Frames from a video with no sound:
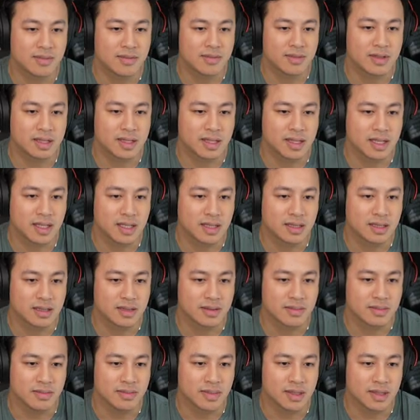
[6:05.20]
related to
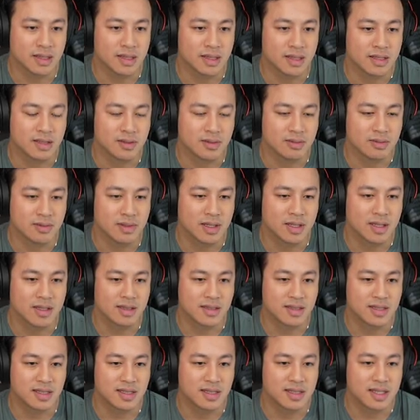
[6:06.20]
me as well.
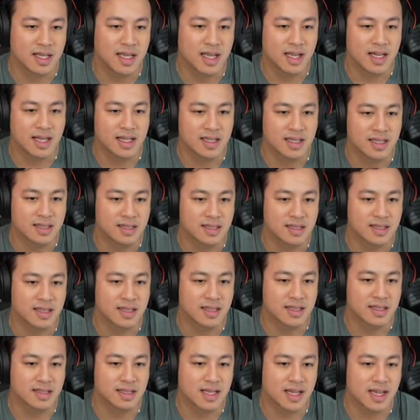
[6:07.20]
Status,
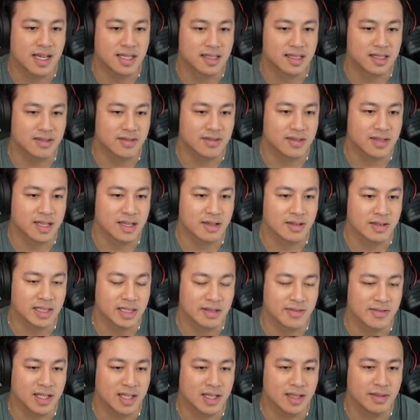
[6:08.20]
it's active now in
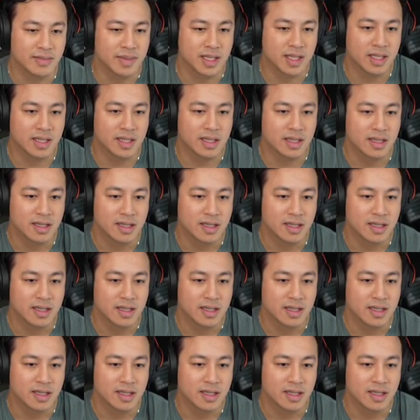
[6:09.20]
development.